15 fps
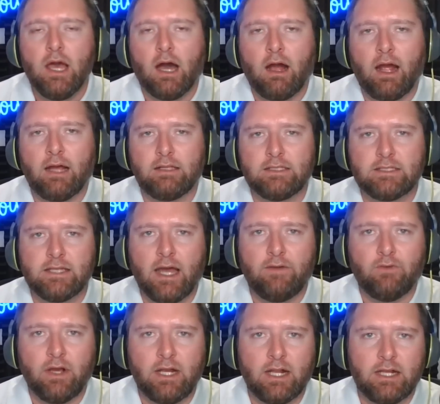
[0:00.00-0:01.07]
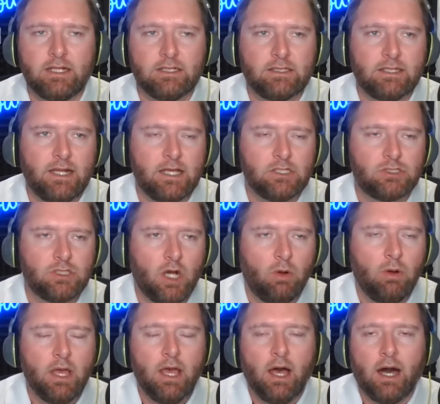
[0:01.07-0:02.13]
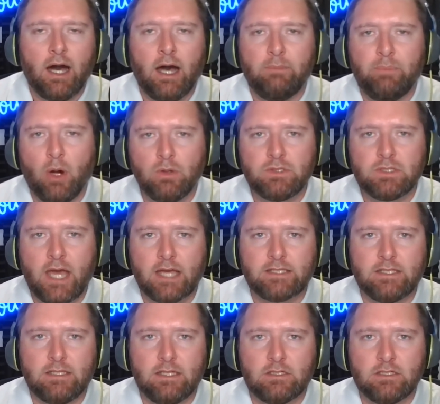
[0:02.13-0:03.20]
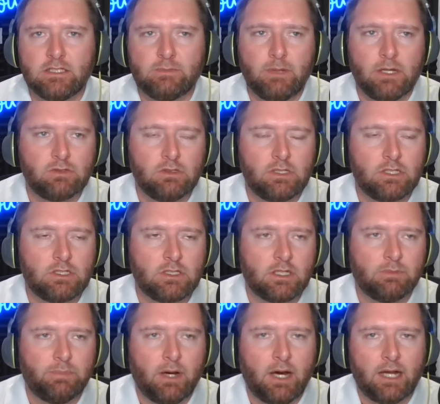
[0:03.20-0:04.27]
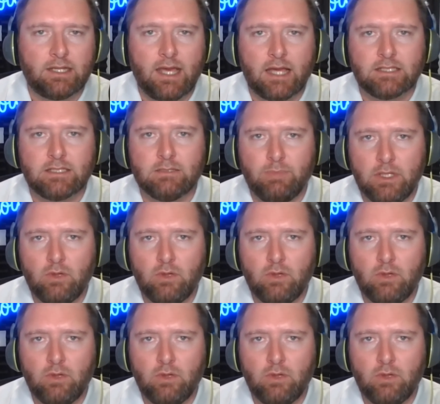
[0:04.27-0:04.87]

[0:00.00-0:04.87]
All right, let's dive right on into today's show. Postcast edition, special edition of the podcast, is